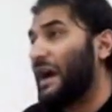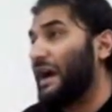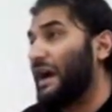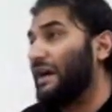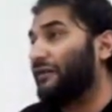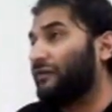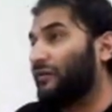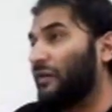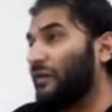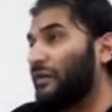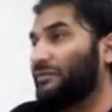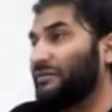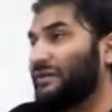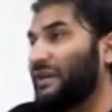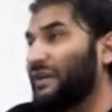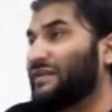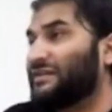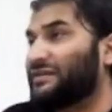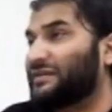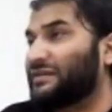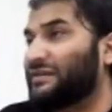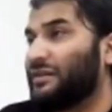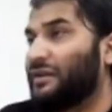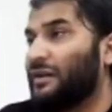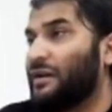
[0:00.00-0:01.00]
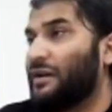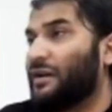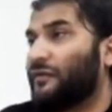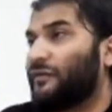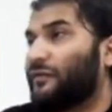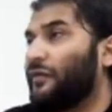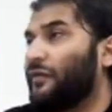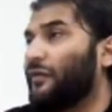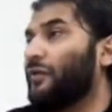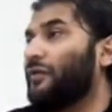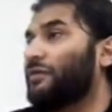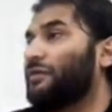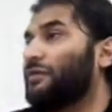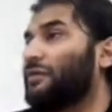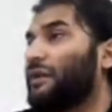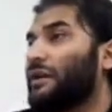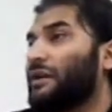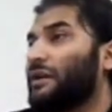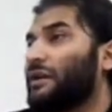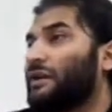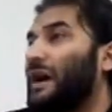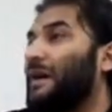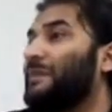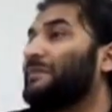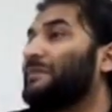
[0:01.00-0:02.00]
and from this
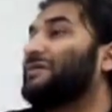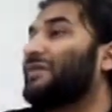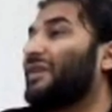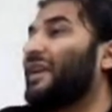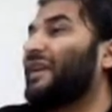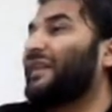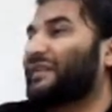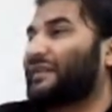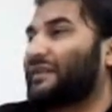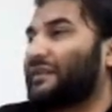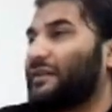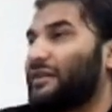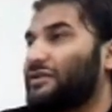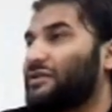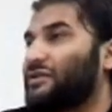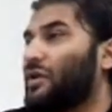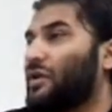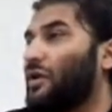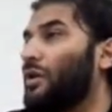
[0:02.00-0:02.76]
fruit comes risk,